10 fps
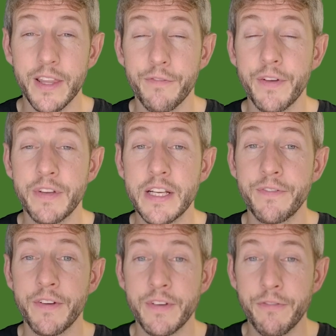the 50 to
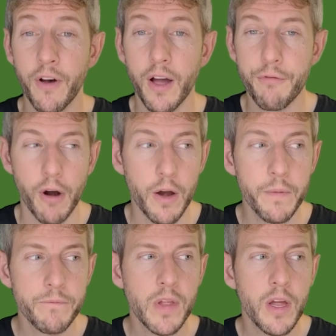55 row,
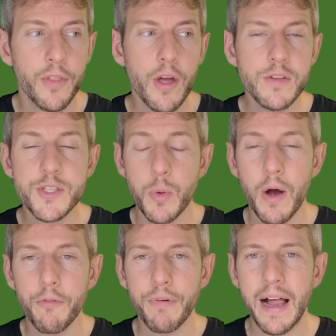those
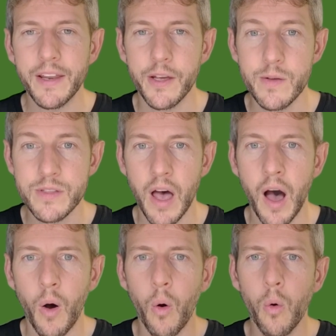12 values are
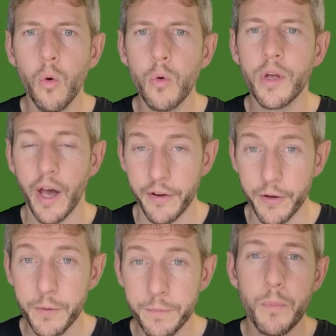all going
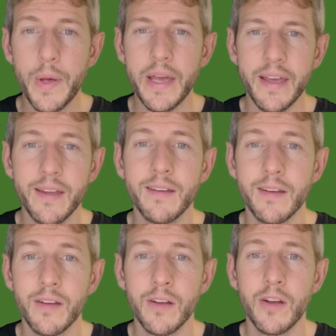to be
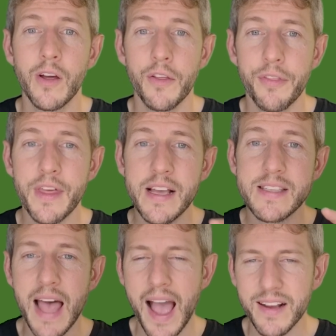the
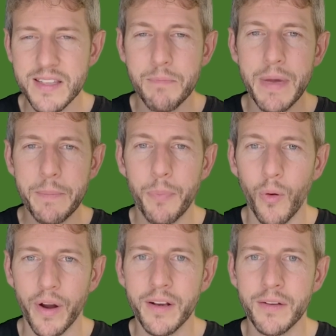exact
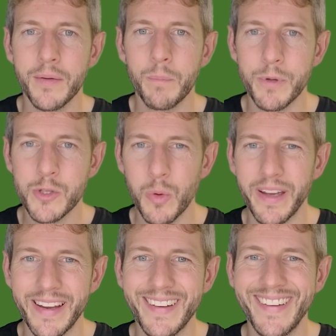midpoint
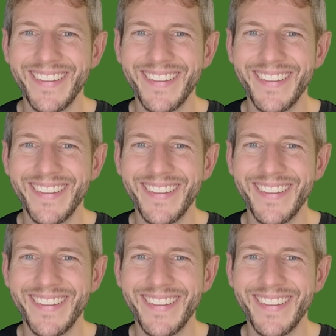between